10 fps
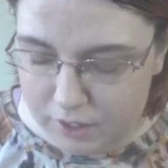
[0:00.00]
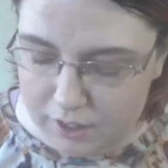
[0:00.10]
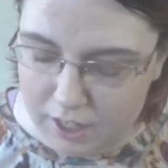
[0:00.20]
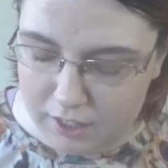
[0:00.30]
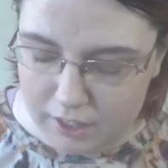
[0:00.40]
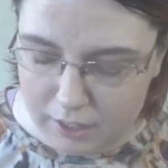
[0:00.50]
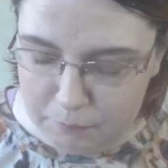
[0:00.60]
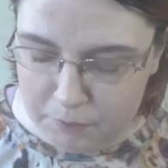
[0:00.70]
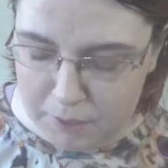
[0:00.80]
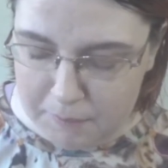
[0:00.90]
that
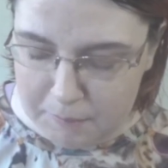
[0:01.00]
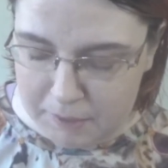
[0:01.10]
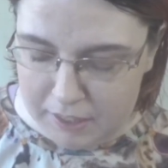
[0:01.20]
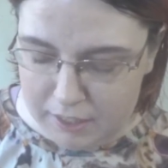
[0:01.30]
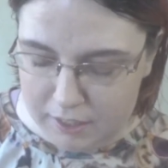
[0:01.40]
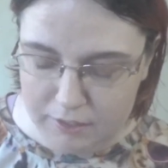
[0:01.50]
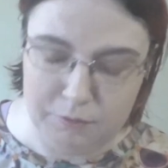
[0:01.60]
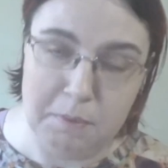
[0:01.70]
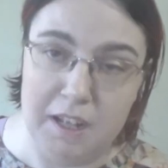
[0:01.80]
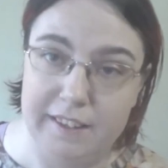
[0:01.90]
I'm thinking about putting in
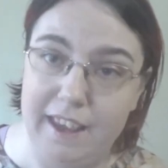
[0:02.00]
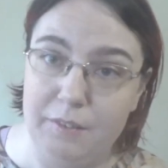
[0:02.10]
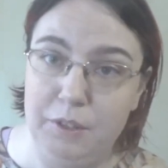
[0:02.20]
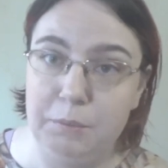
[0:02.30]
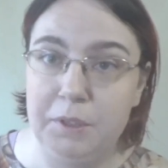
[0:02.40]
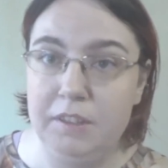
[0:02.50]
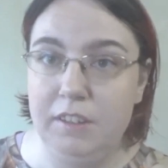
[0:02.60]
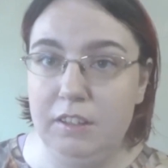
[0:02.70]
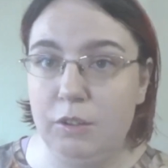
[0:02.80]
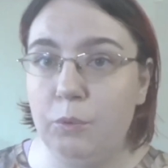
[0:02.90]
Park Avenue
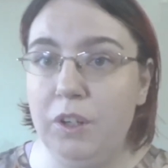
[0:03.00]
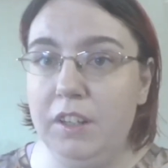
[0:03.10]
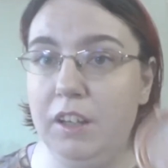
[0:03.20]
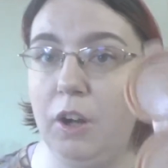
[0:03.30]
Princess. One of the